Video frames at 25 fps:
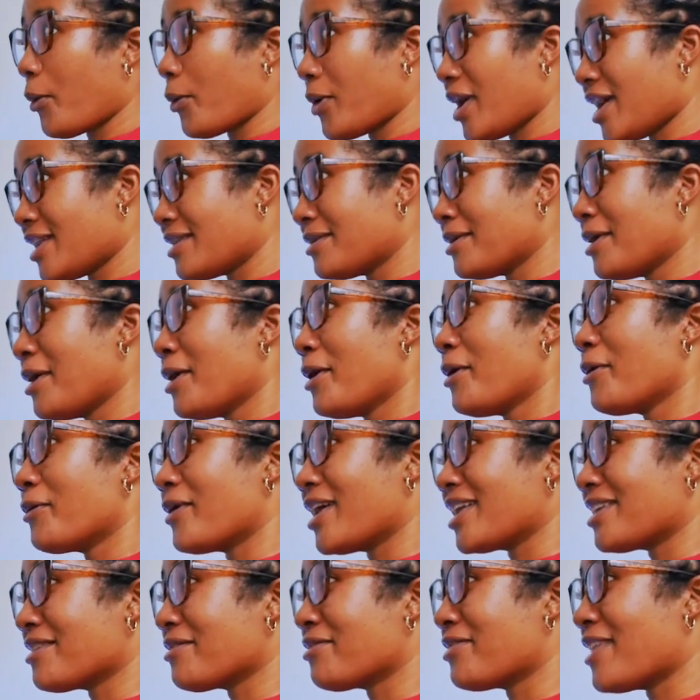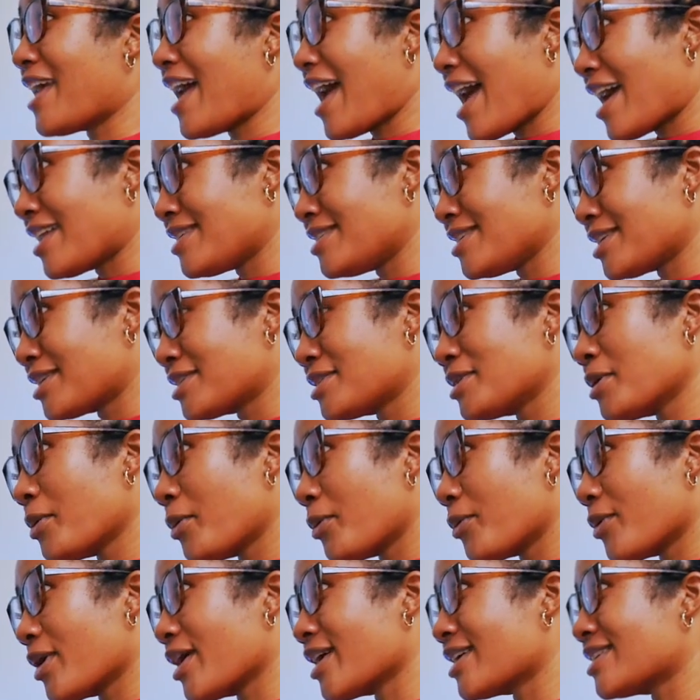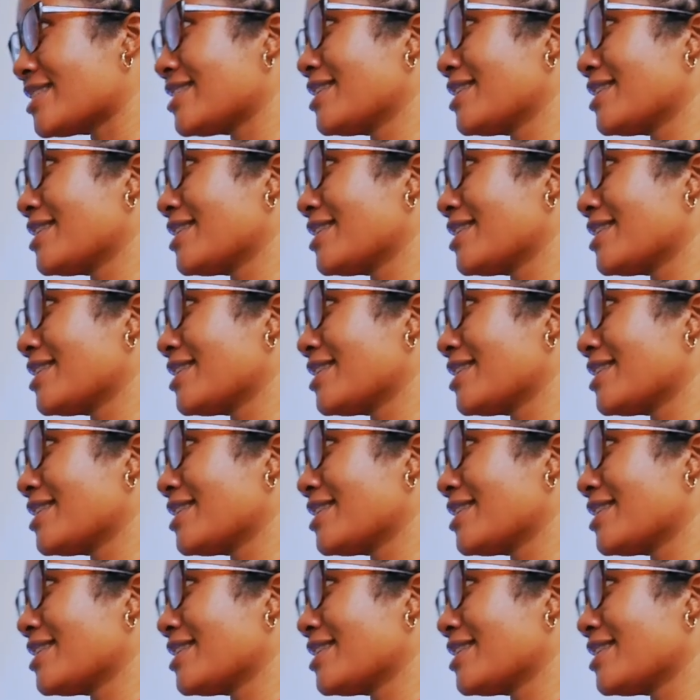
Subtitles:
What if the addict works